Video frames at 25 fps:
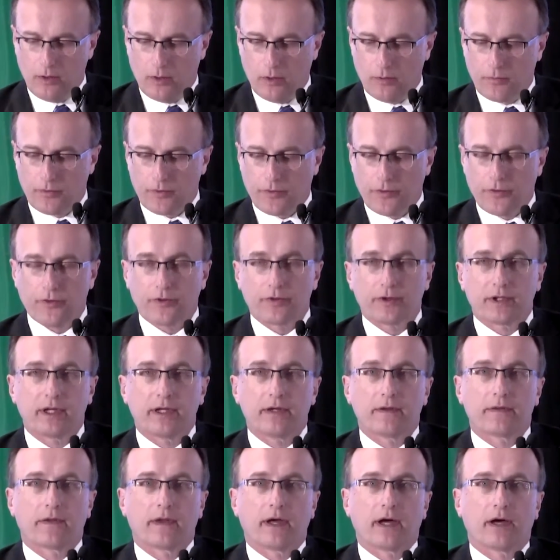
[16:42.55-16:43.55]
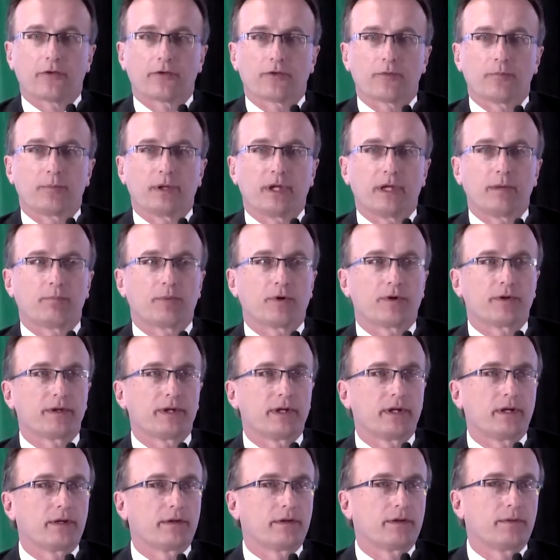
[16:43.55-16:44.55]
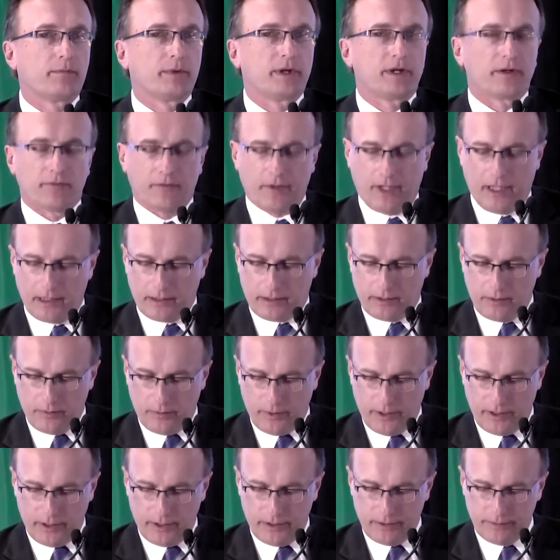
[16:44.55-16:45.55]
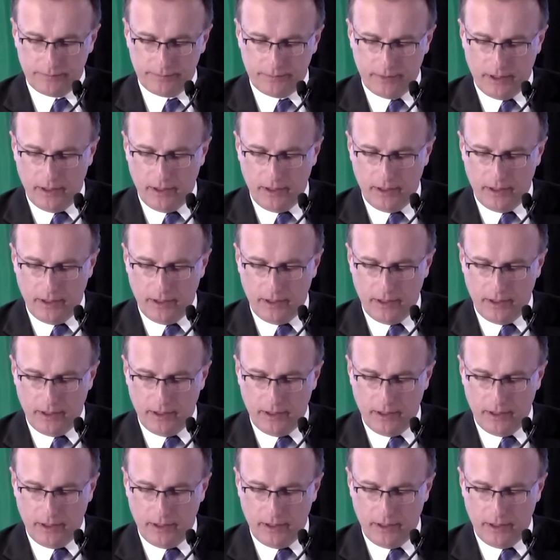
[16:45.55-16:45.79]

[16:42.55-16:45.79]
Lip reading: Over 13,000 people needed to be evacuated.